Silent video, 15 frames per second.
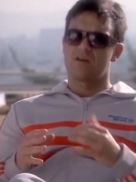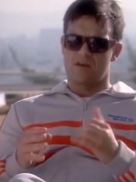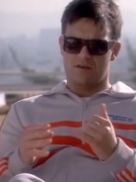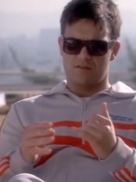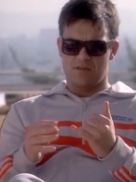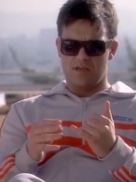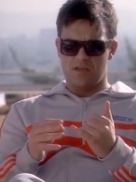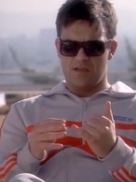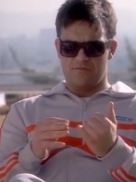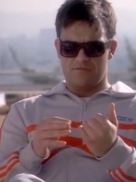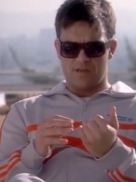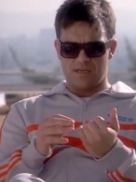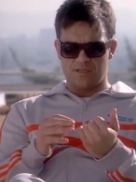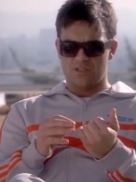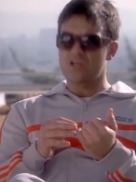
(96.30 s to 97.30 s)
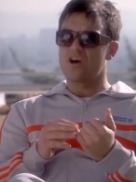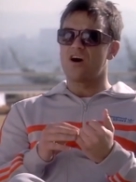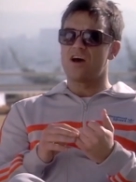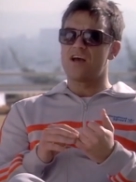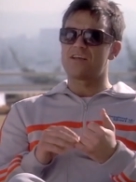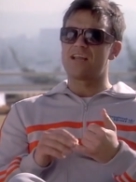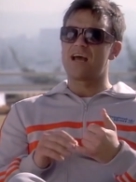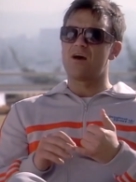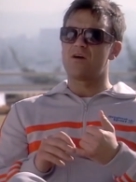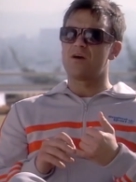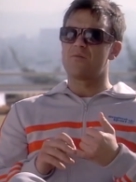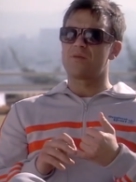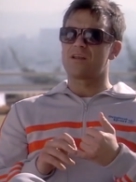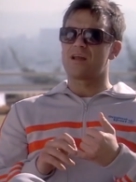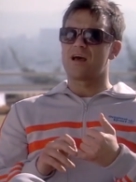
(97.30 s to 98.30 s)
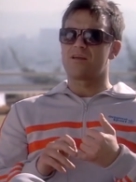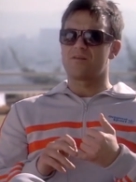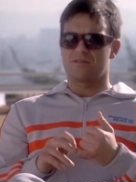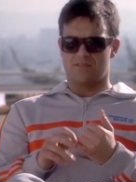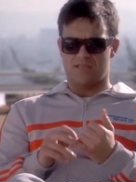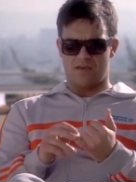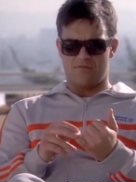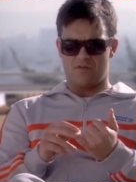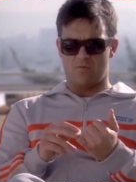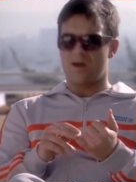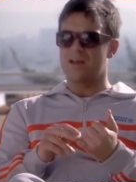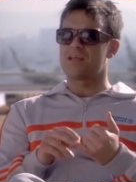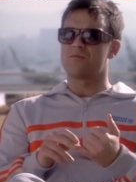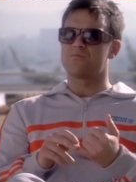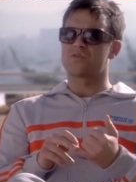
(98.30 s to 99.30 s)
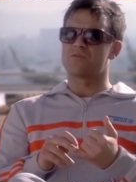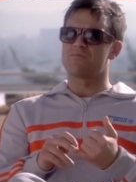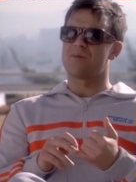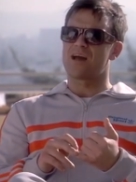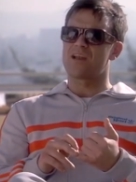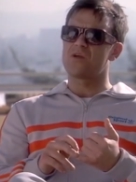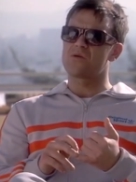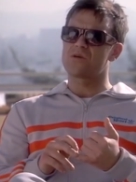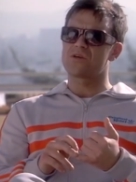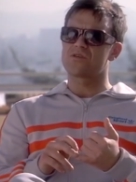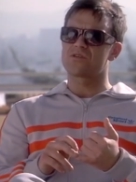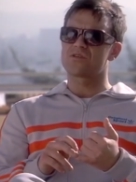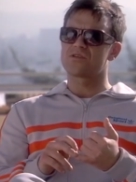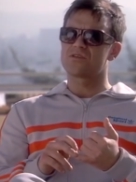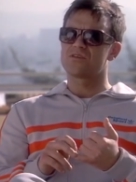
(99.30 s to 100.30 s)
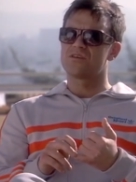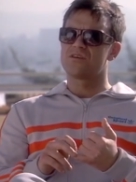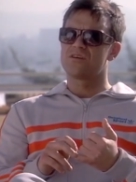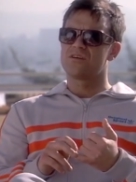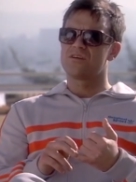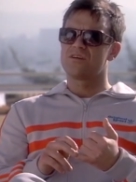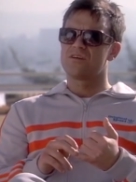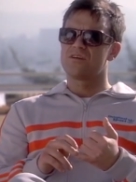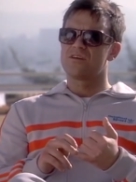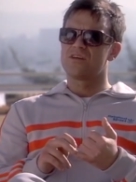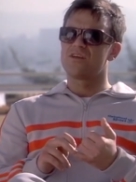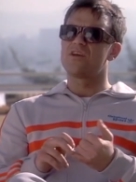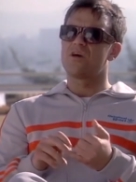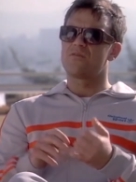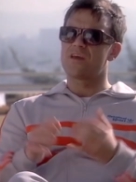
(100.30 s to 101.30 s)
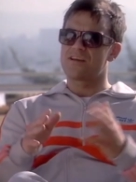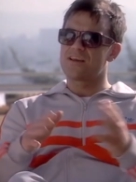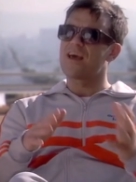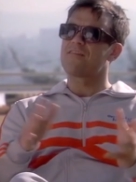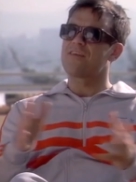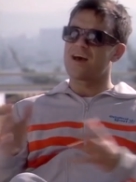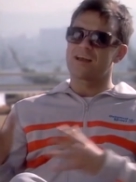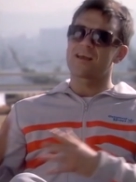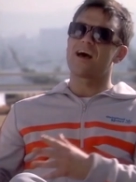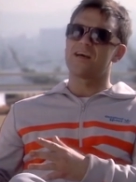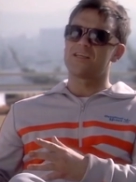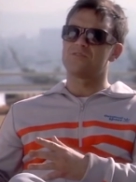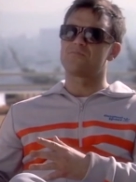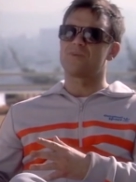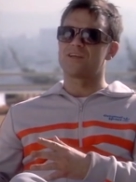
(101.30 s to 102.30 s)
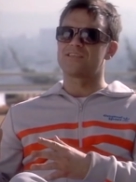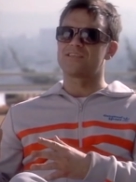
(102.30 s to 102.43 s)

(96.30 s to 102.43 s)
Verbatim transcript: I think if they started now, it'd be like David Walliams and Matt Lucas. You know, they'd get that kind of press